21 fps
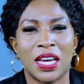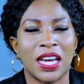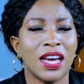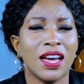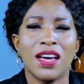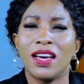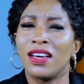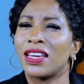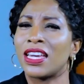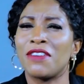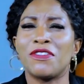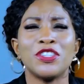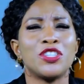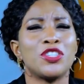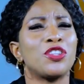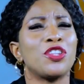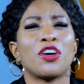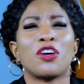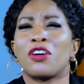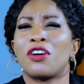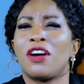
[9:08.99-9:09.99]
Give us
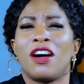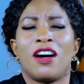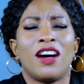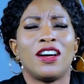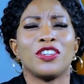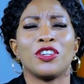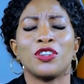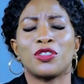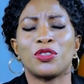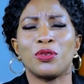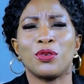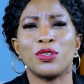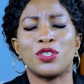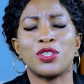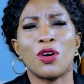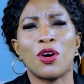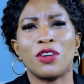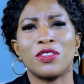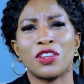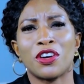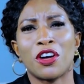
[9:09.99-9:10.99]
your thoughts
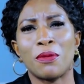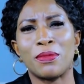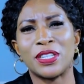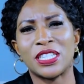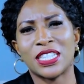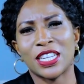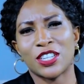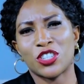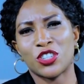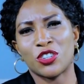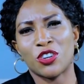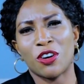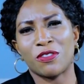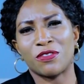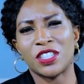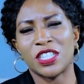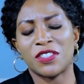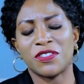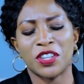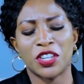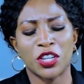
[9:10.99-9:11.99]
on the comment section of
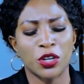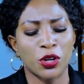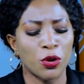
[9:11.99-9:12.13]
this video.